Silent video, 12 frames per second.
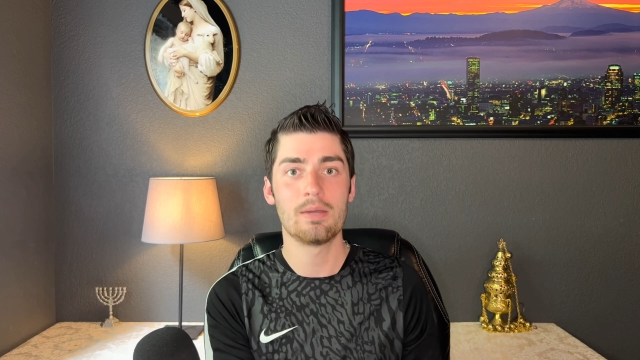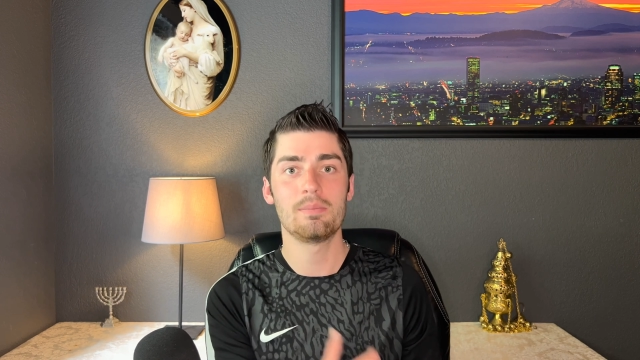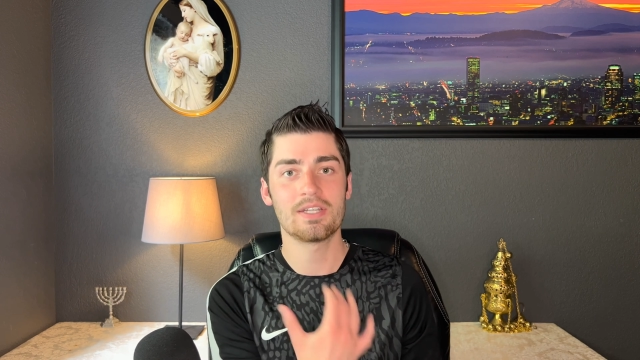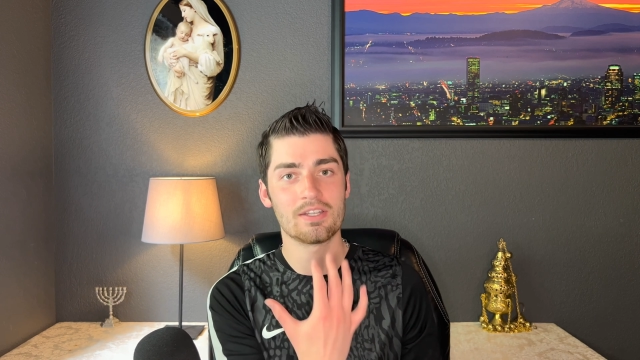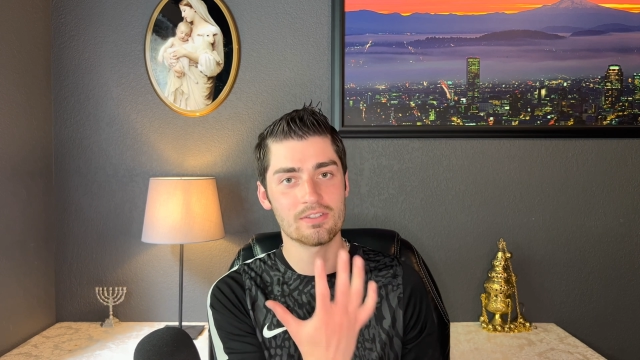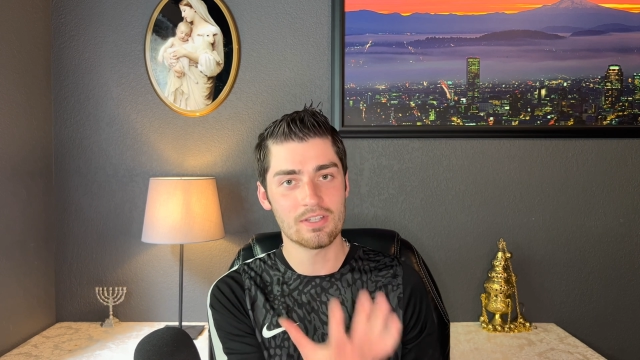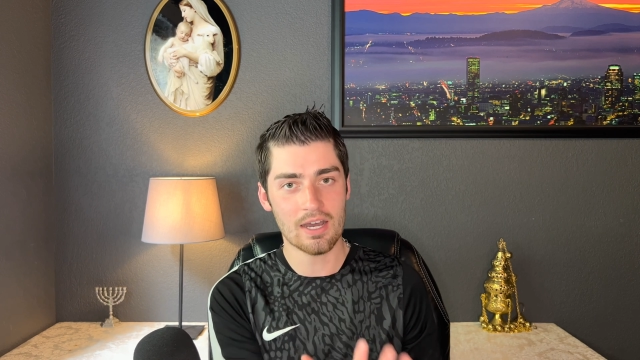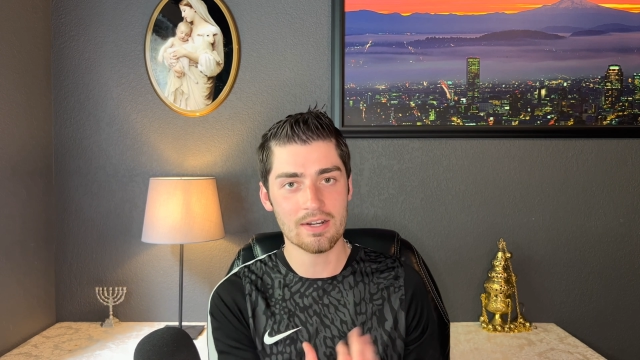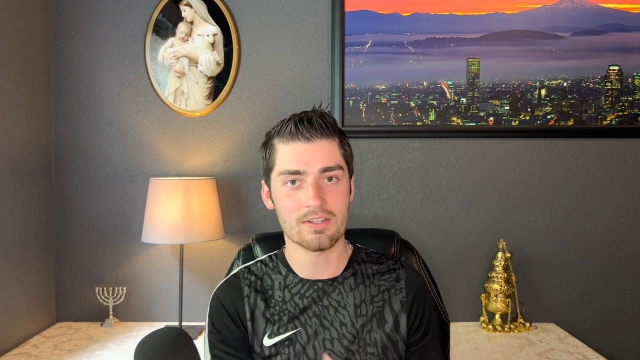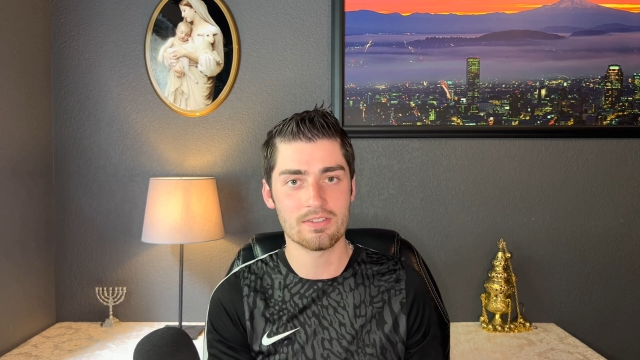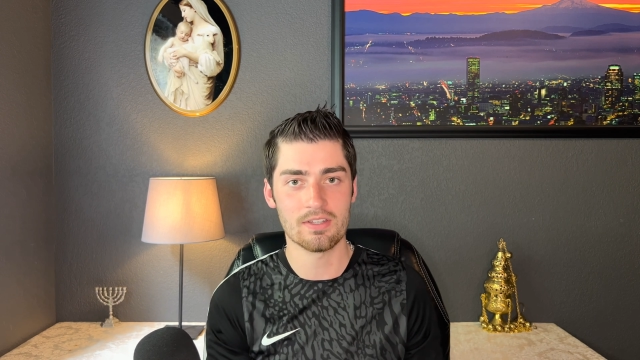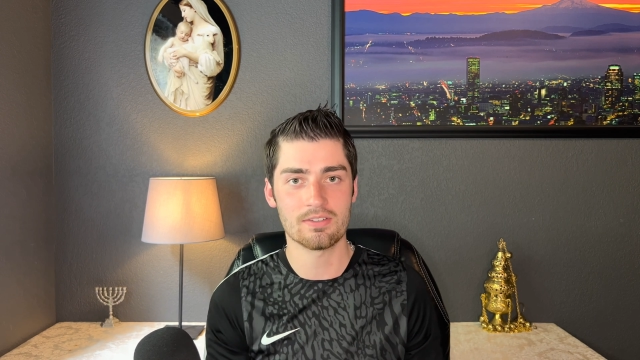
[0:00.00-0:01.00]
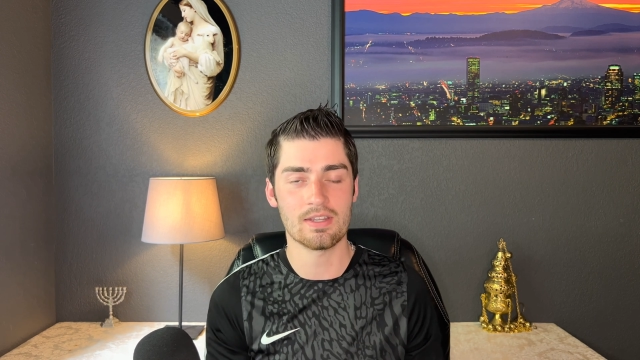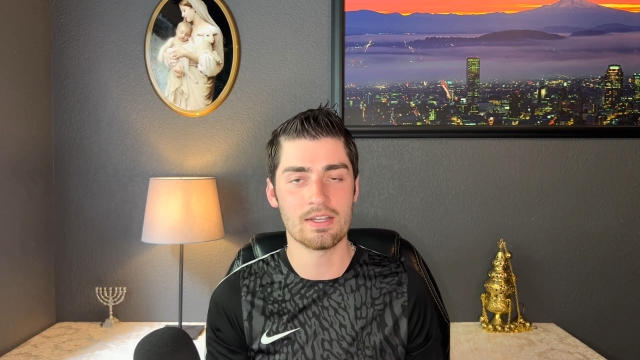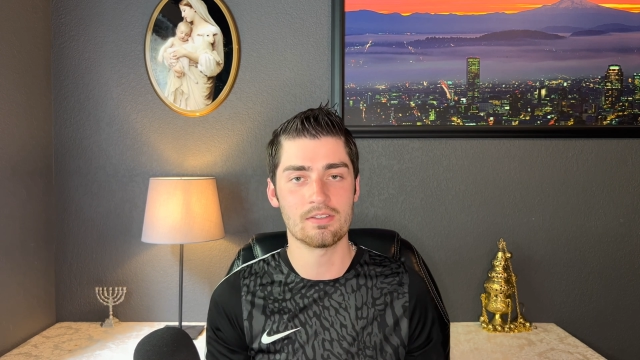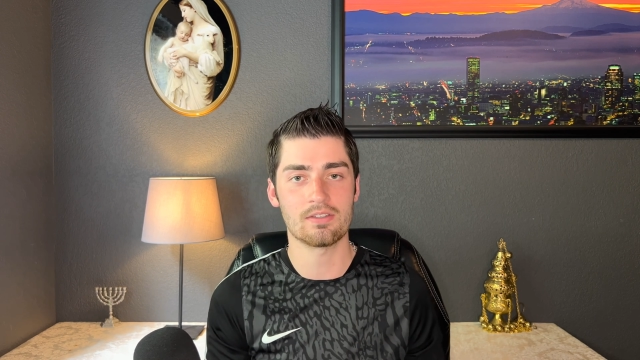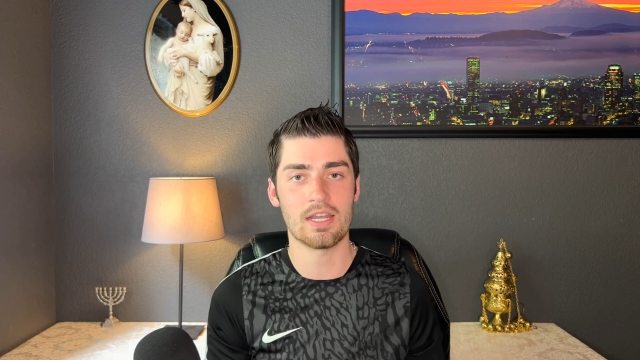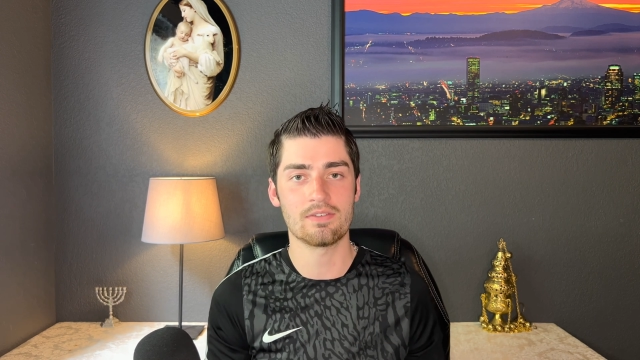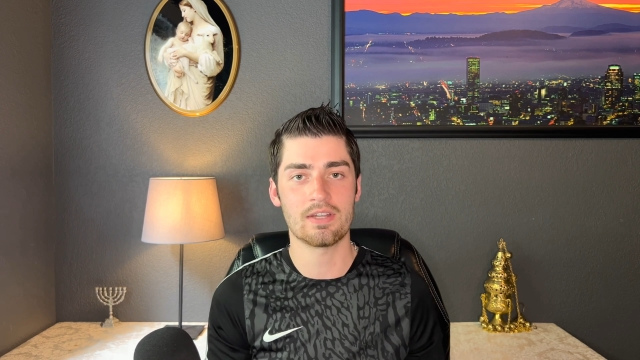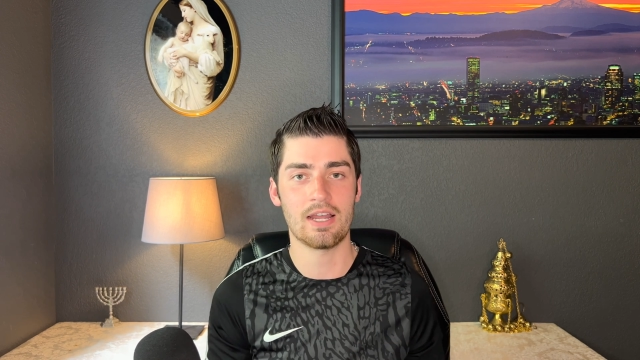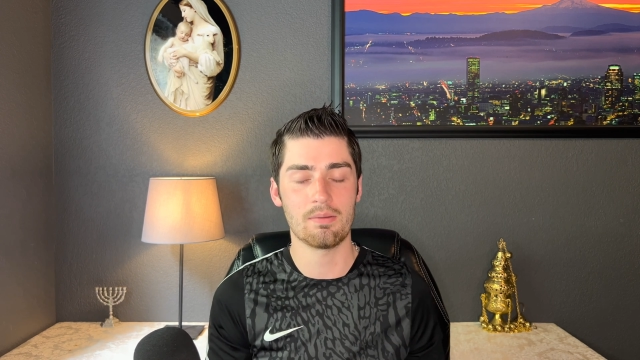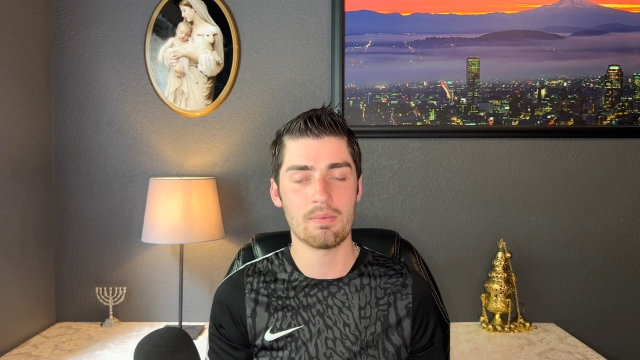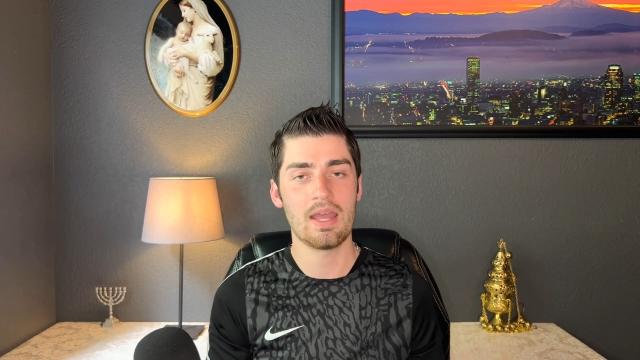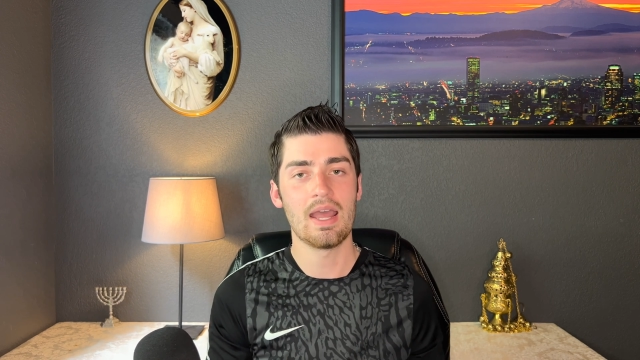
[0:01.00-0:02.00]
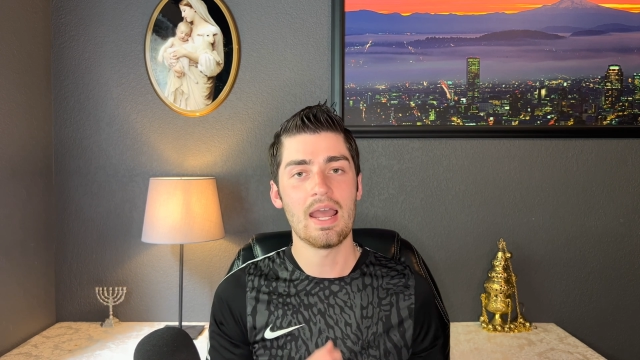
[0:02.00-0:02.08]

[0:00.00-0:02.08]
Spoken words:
because God exists in his lifetime.